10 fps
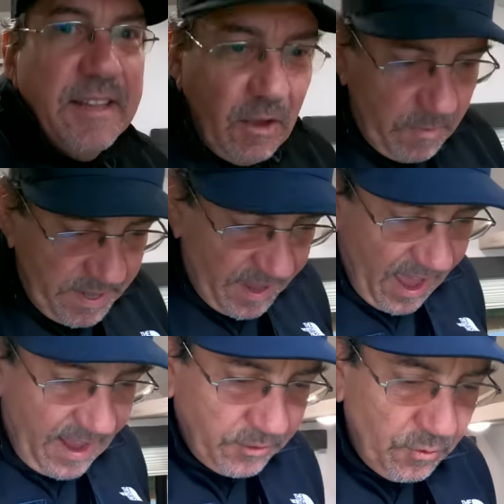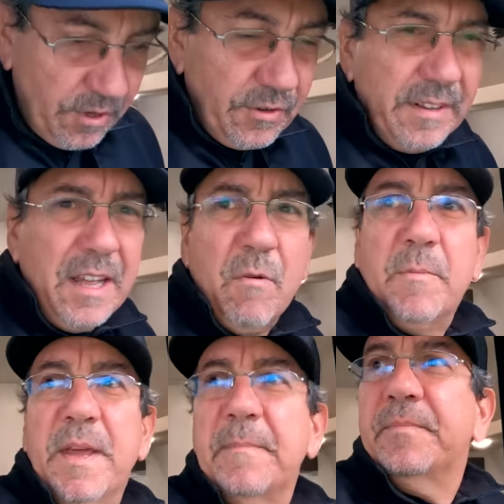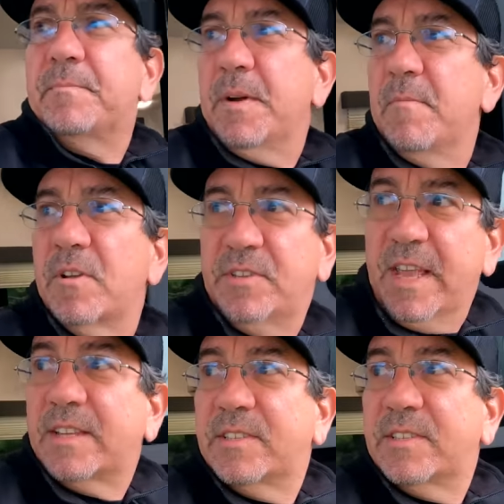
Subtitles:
That will be the hike 200, and that will be pretty much the